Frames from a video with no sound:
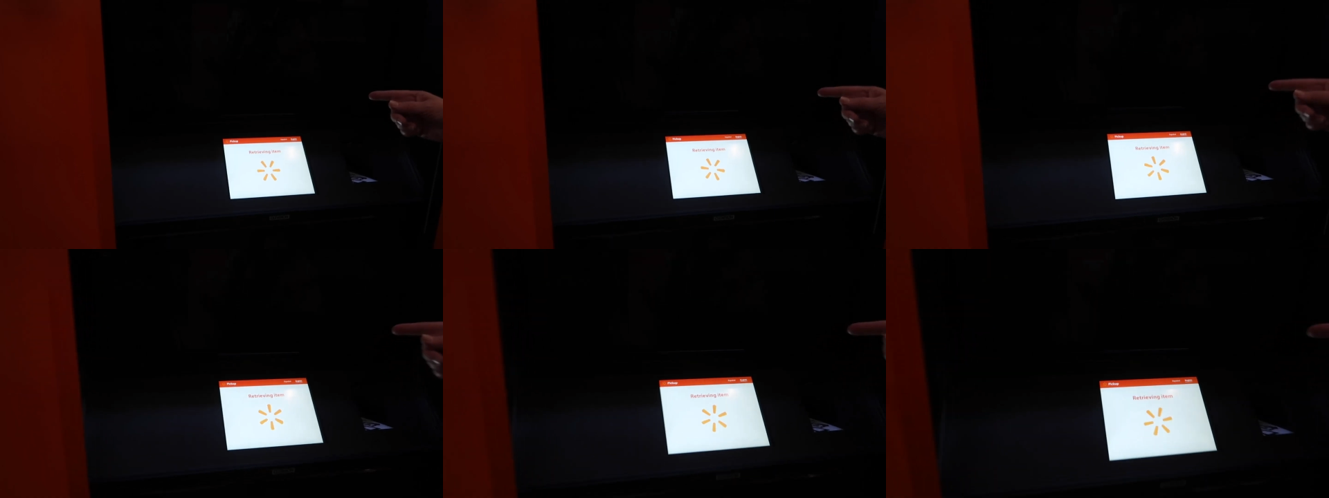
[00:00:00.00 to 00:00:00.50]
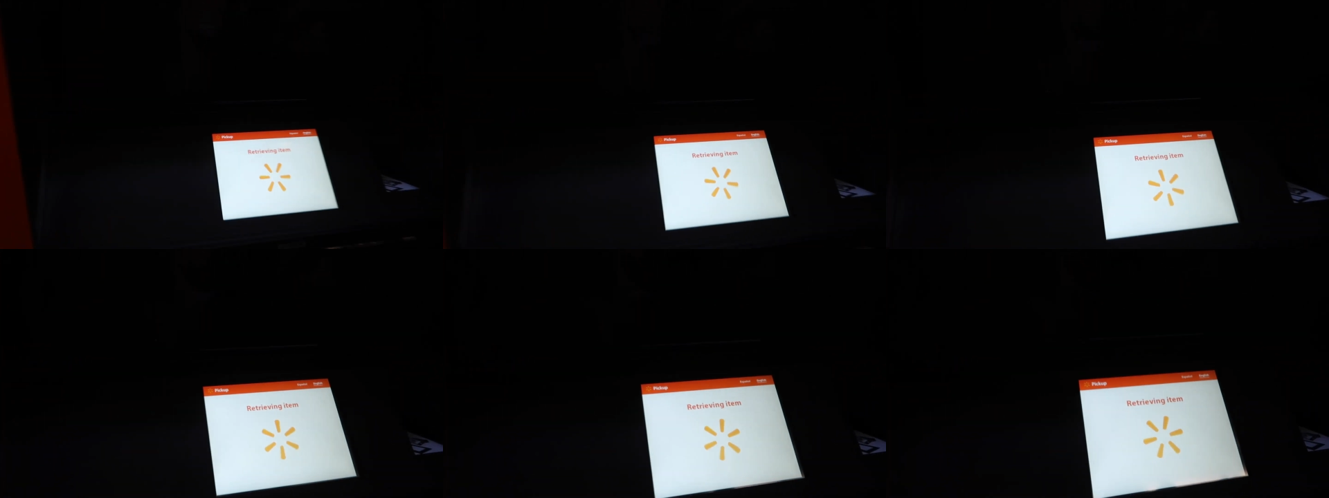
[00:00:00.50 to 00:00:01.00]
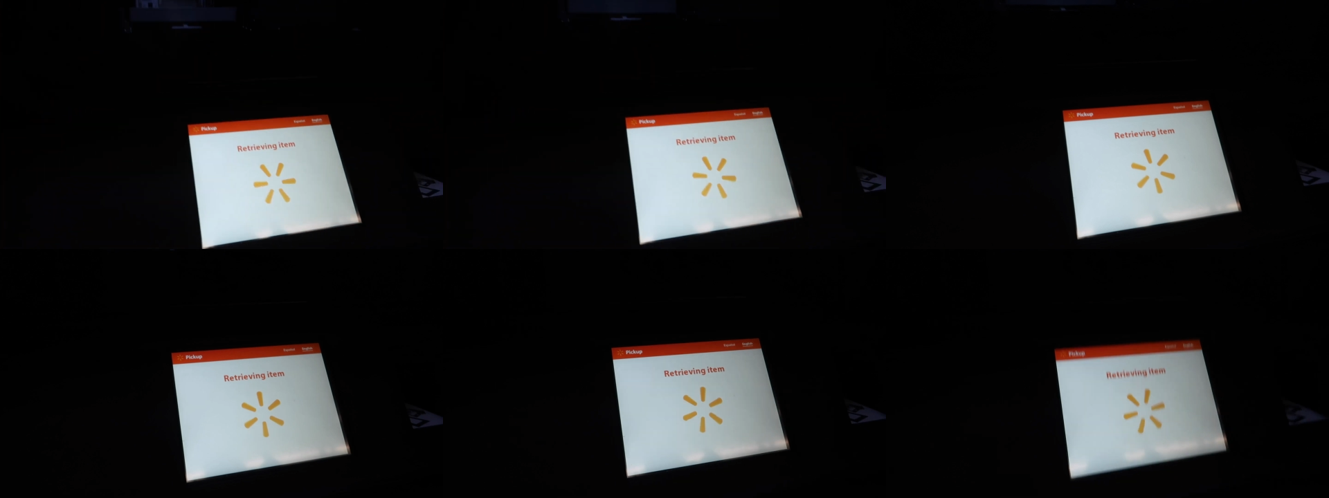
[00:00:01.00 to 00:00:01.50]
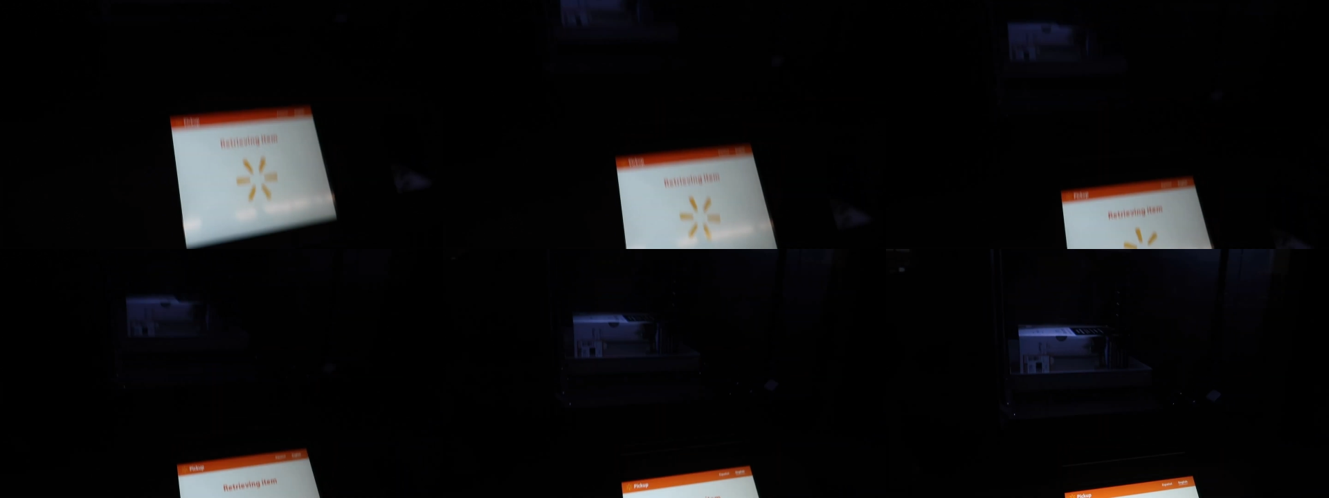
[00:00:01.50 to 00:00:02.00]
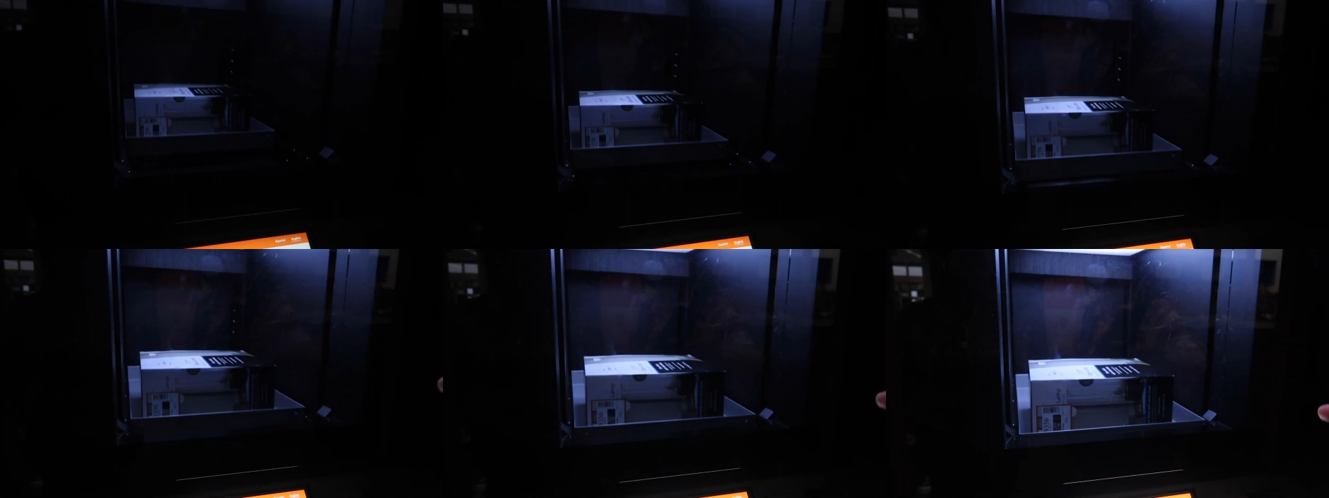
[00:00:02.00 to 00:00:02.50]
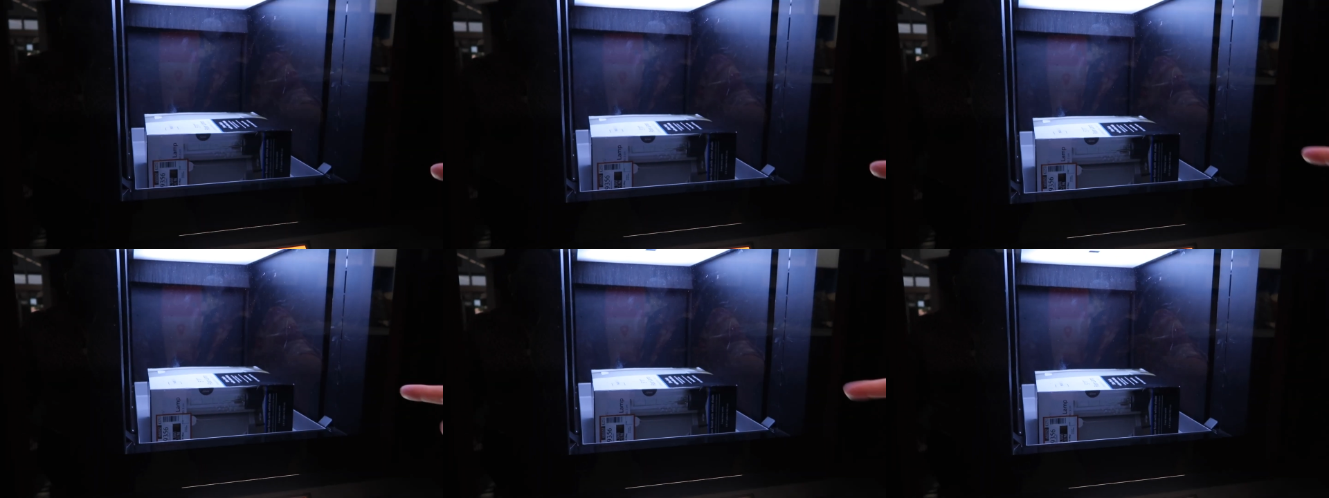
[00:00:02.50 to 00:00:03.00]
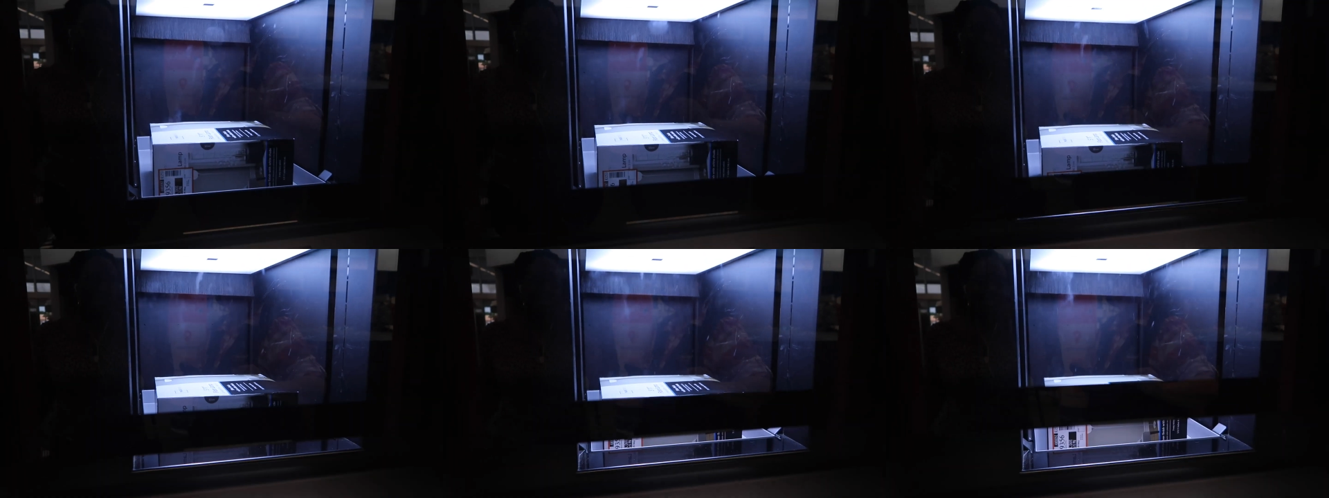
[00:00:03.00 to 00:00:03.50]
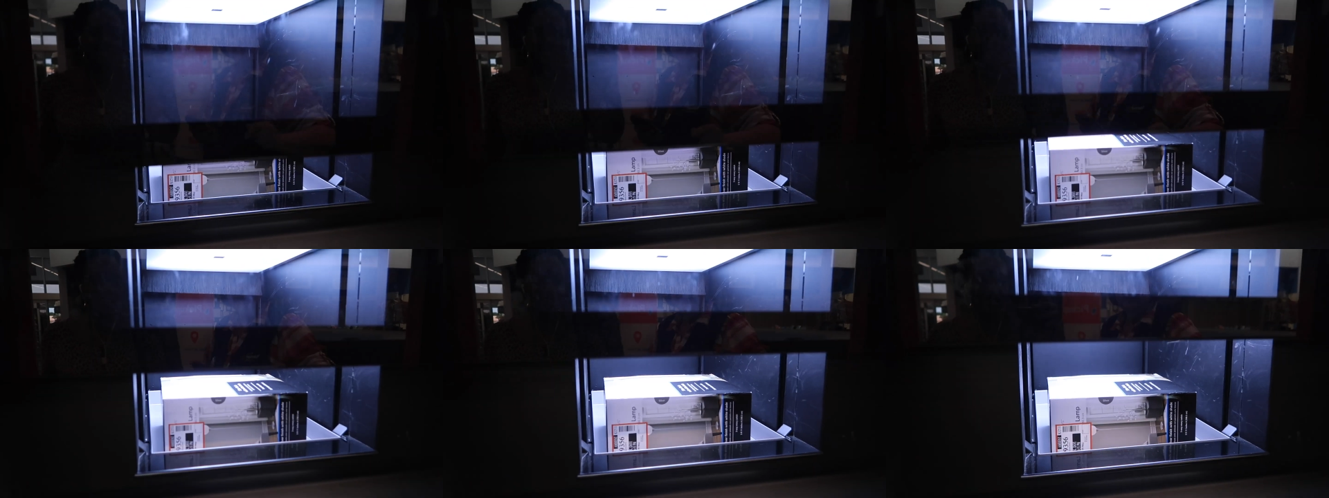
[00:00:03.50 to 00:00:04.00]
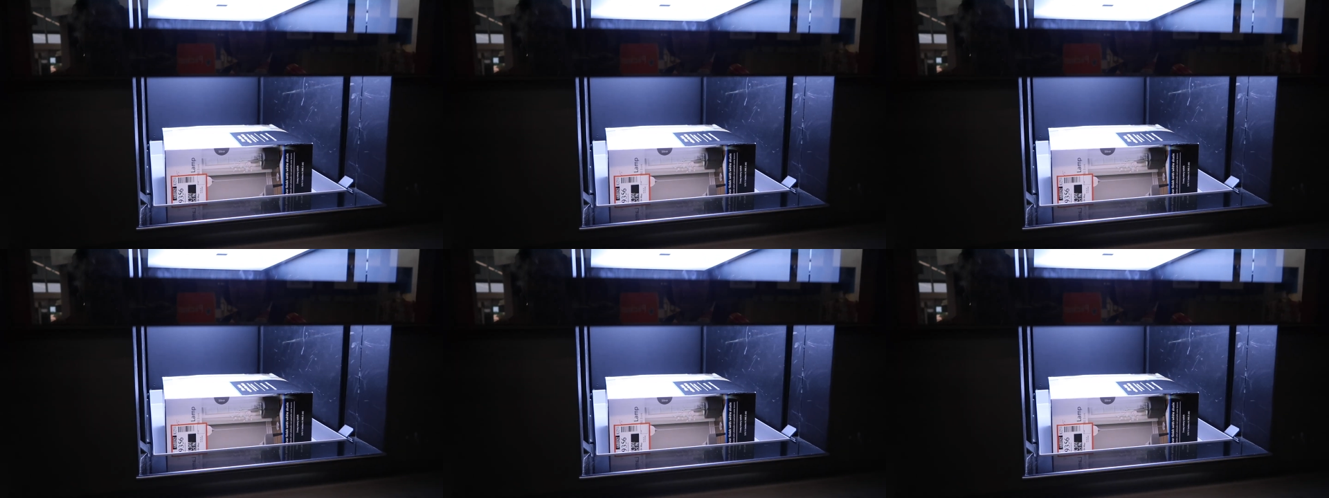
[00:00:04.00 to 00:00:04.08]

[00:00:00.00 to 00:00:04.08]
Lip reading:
(no speaker visible)